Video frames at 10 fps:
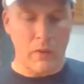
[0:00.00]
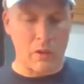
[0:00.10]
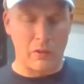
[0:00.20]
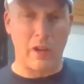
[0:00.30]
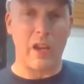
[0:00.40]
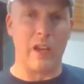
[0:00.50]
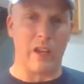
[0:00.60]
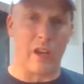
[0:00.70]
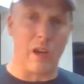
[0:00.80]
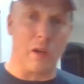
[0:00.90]
So there you
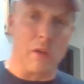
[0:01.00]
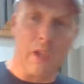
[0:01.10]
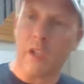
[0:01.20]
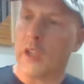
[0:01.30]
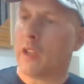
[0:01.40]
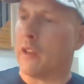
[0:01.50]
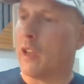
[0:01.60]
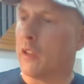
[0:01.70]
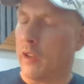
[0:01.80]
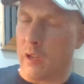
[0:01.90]
go,
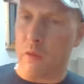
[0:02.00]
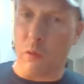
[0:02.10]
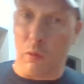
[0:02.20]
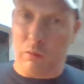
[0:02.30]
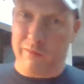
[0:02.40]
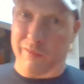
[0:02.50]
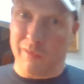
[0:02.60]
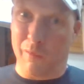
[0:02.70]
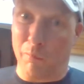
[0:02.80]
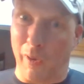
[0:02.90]
there's the actual,
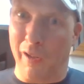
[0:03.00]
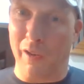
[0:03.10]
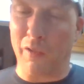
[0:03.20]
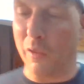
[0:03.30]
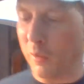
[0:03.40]
polish it